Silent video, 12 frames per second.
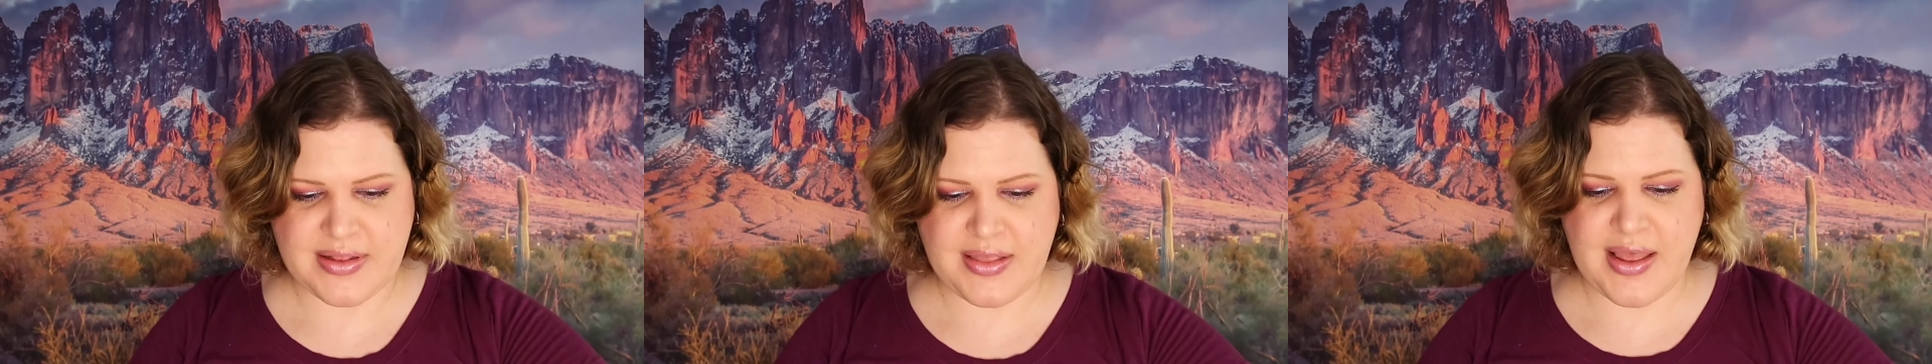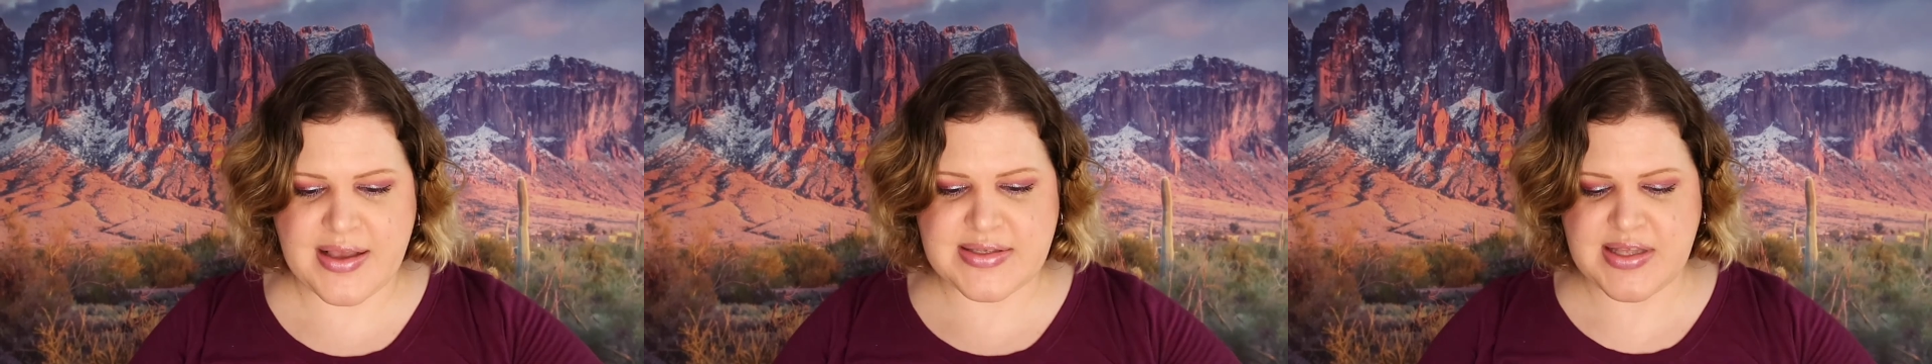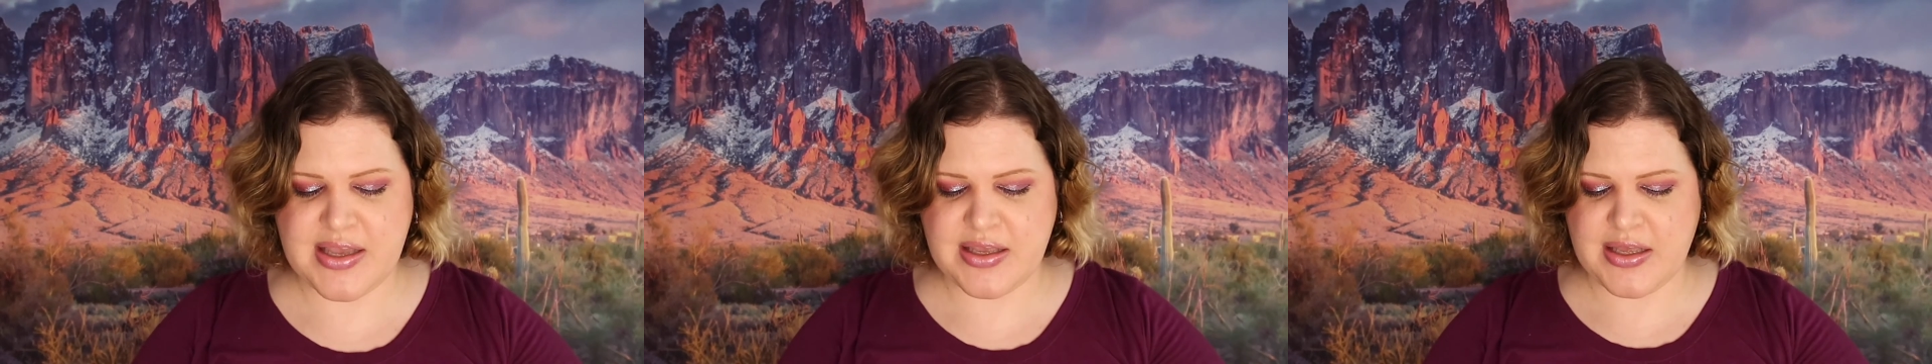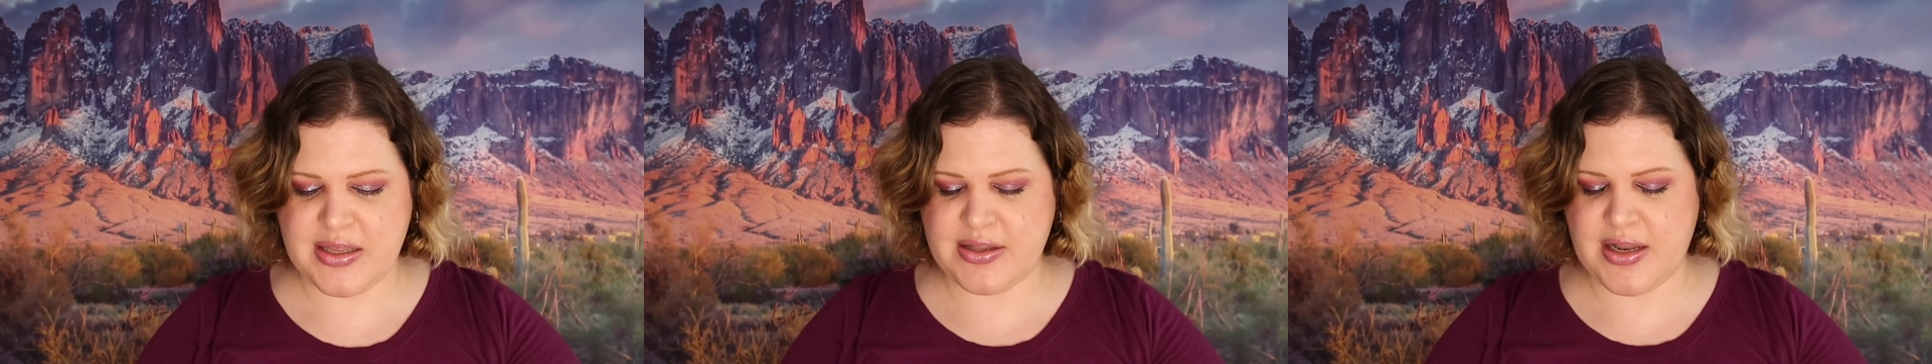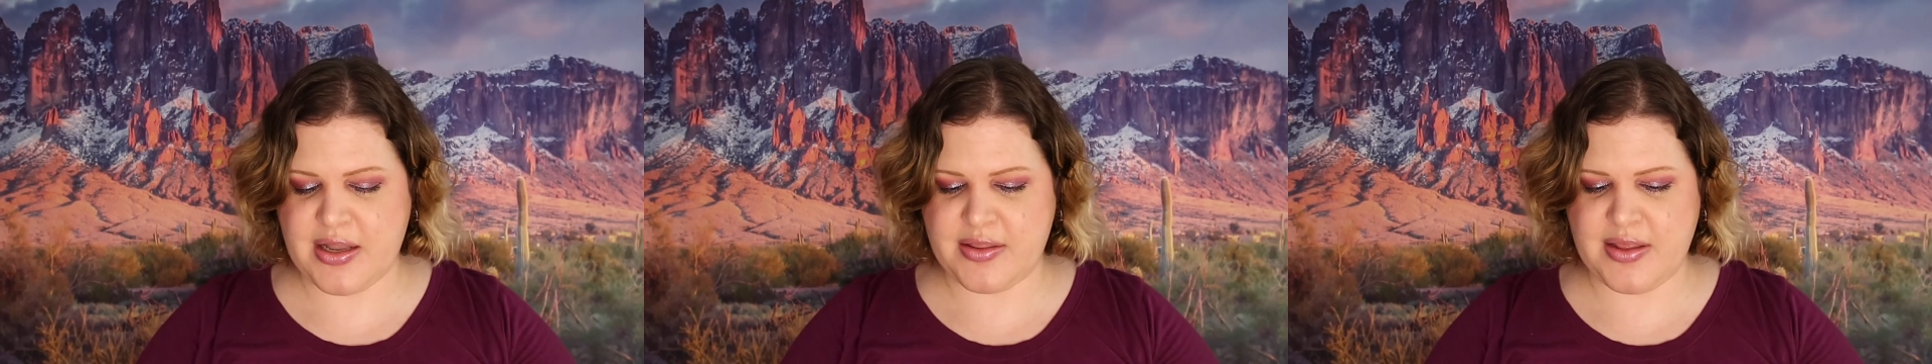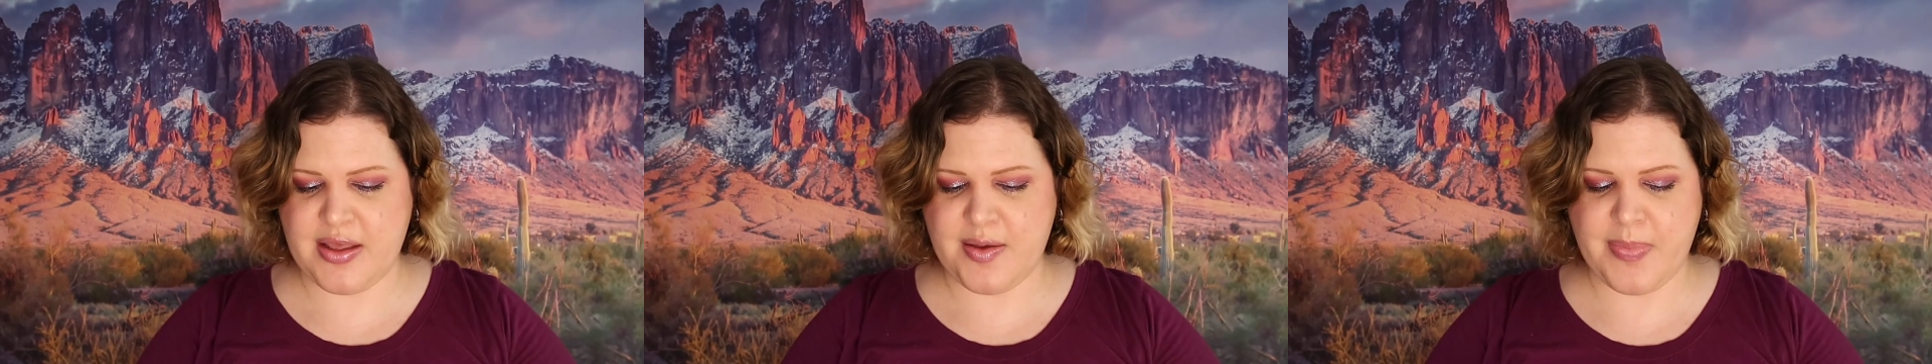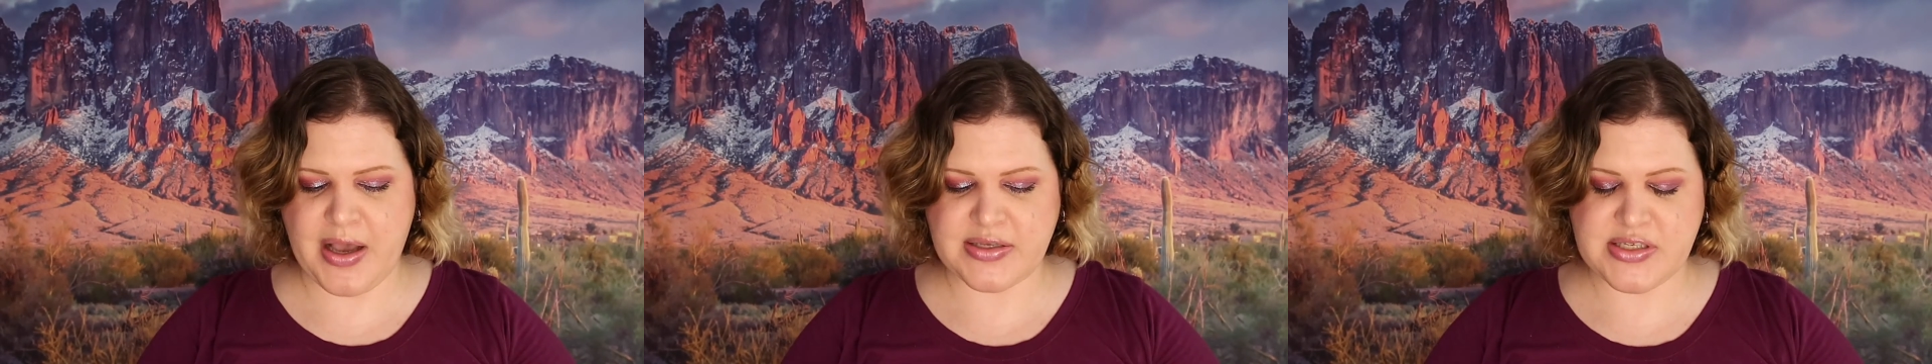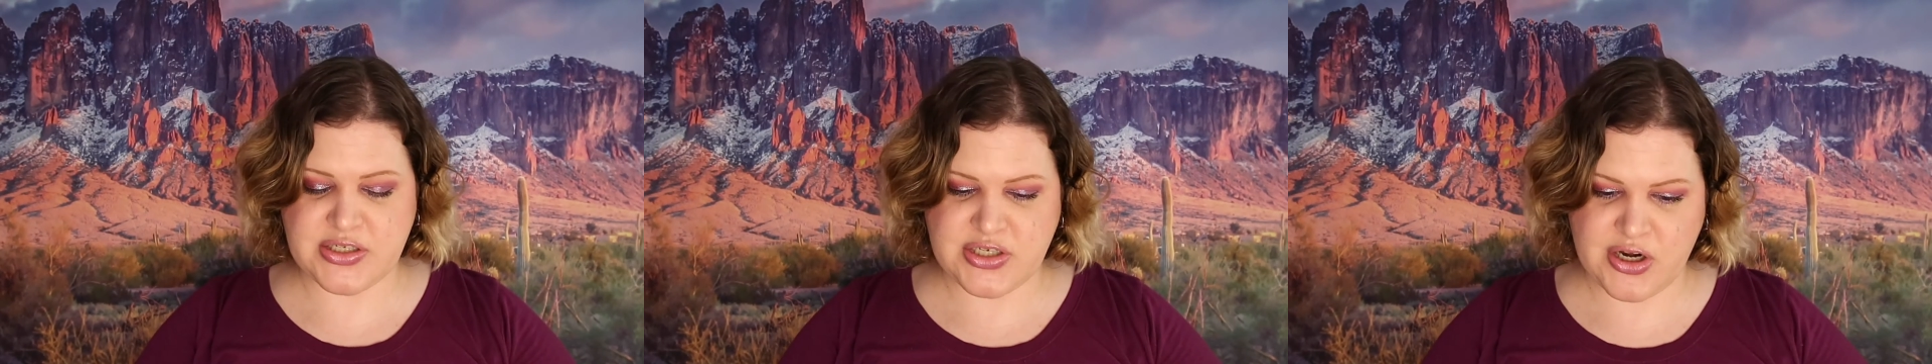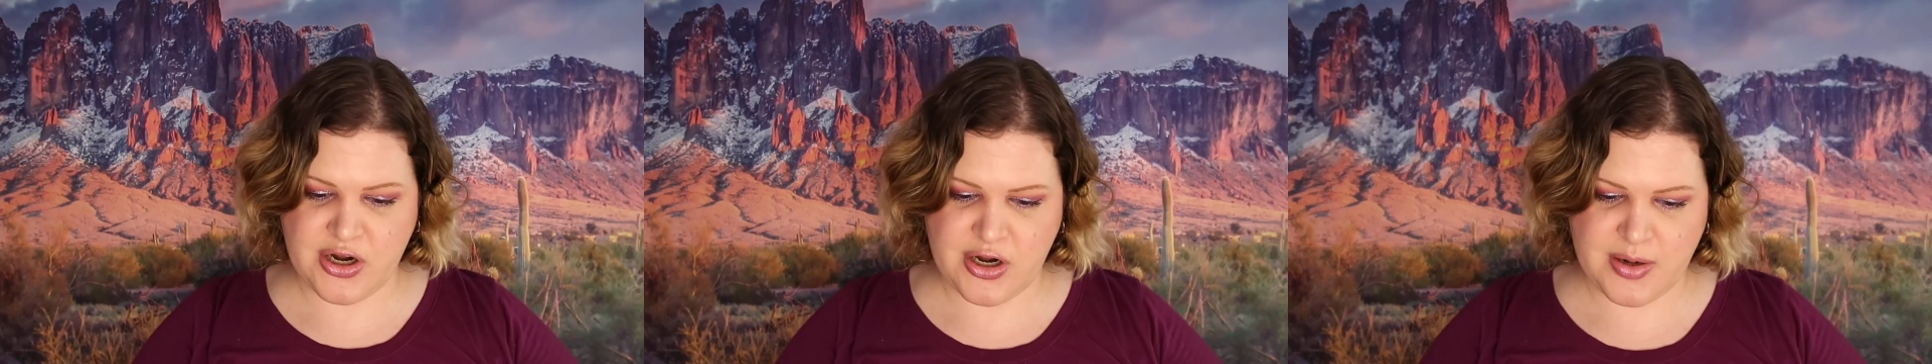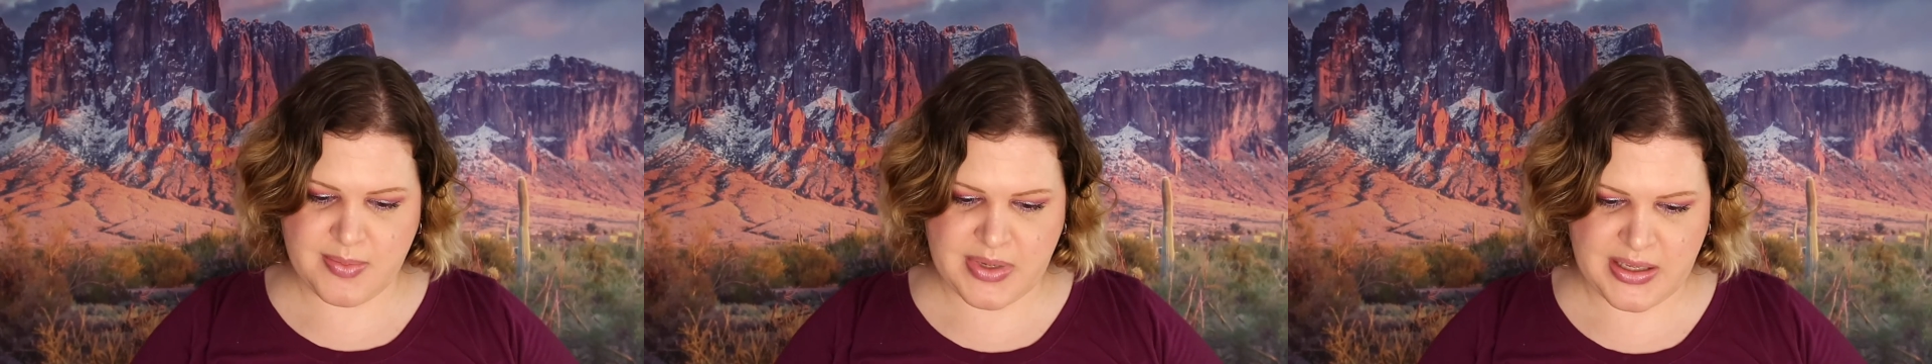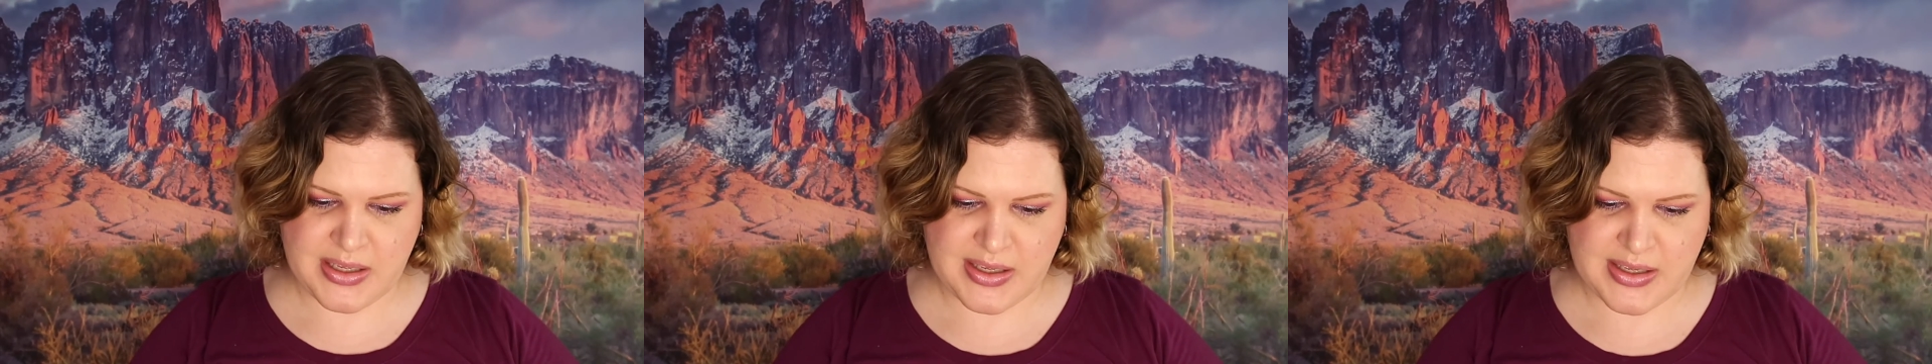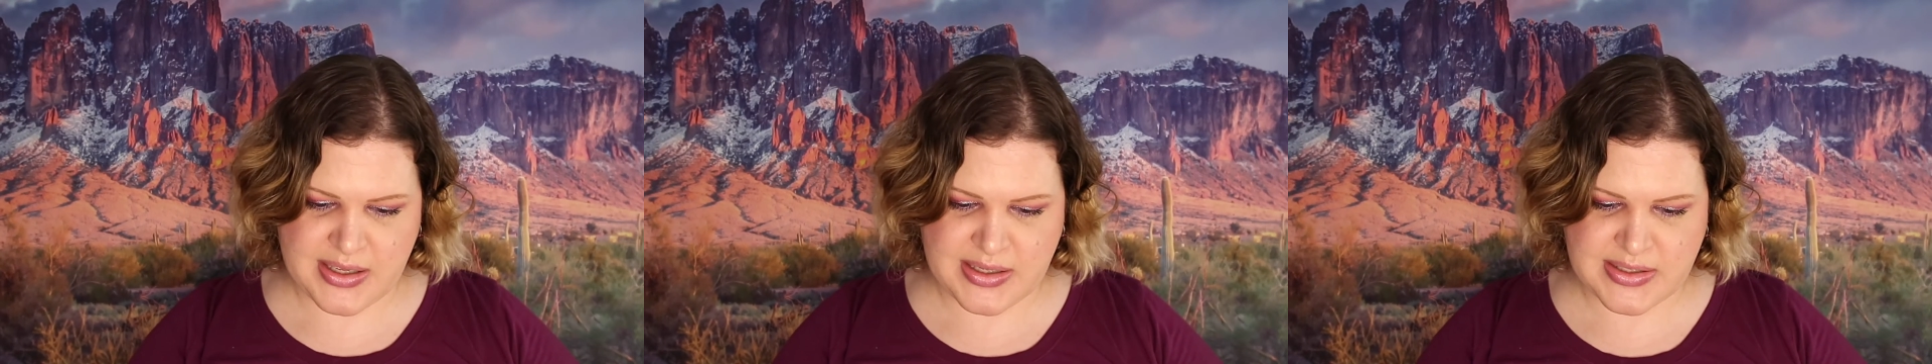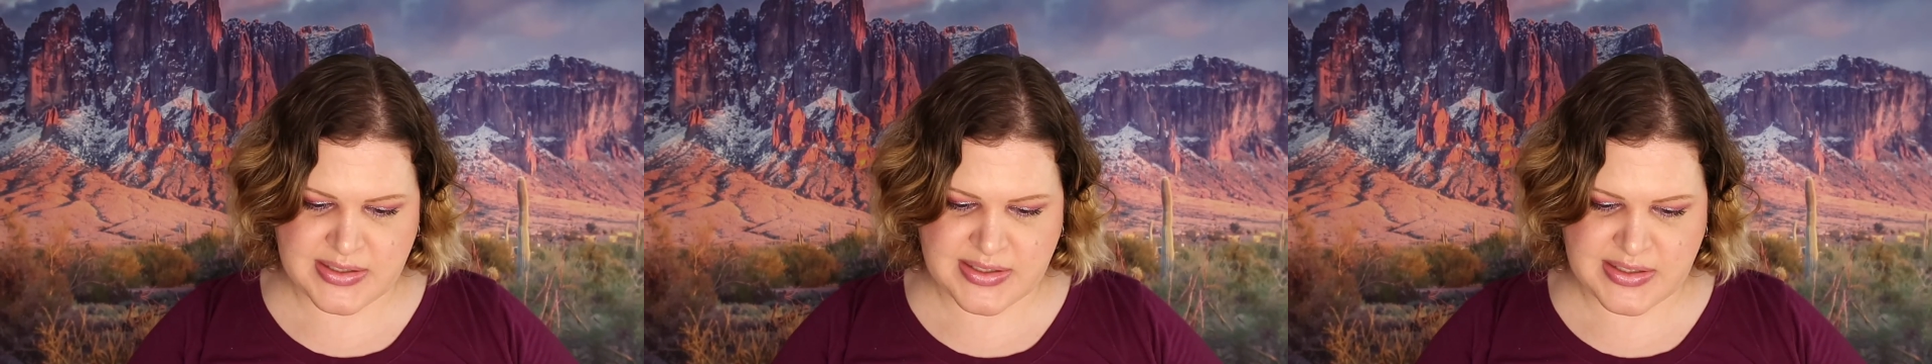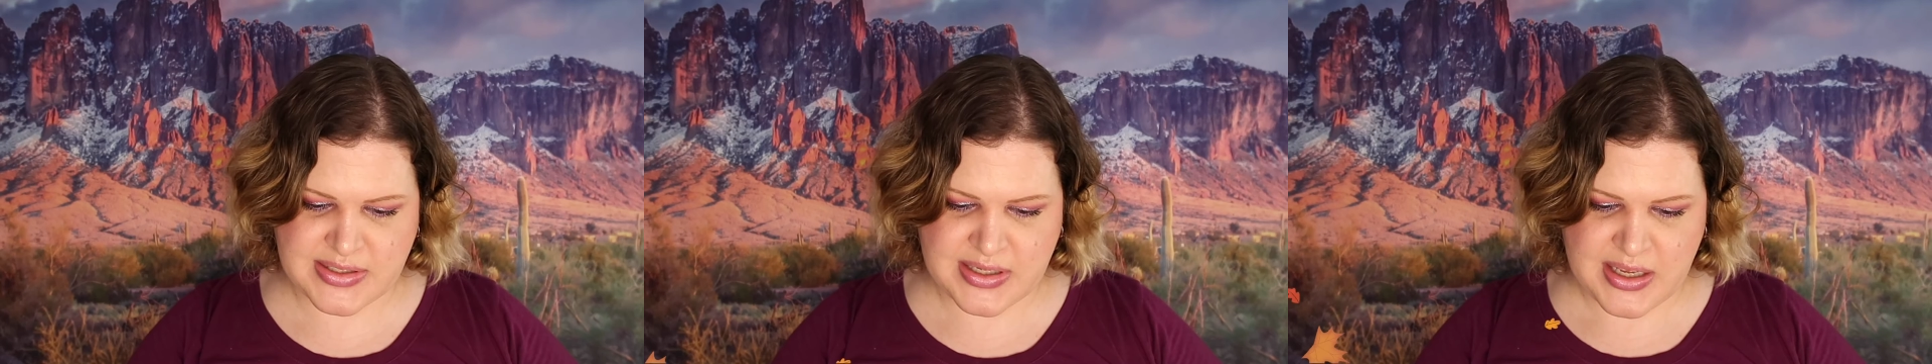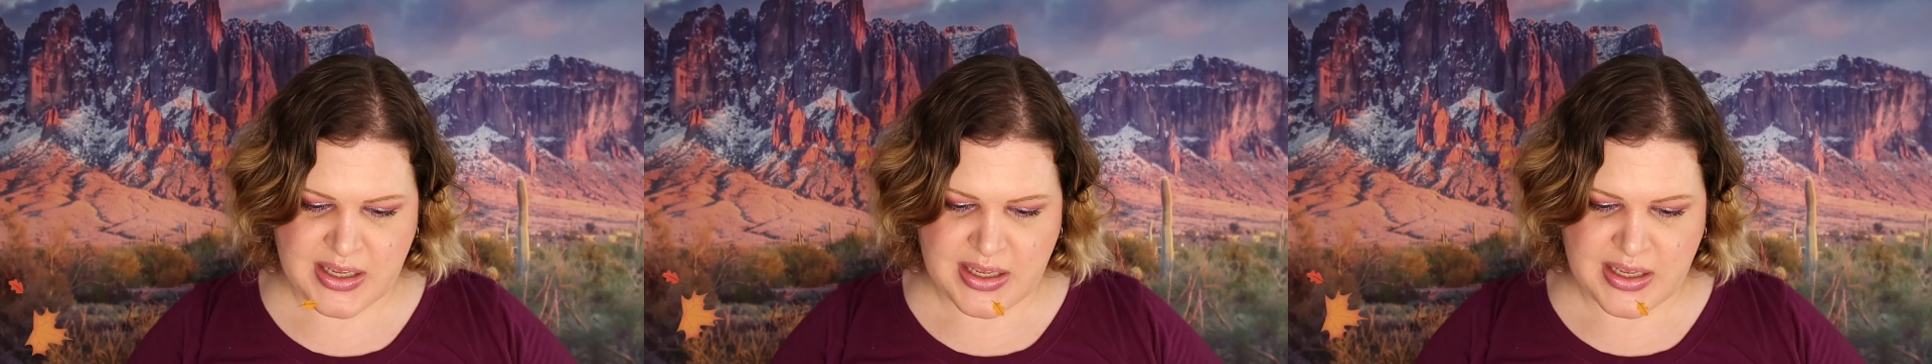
the last thing in the BoxyCharm is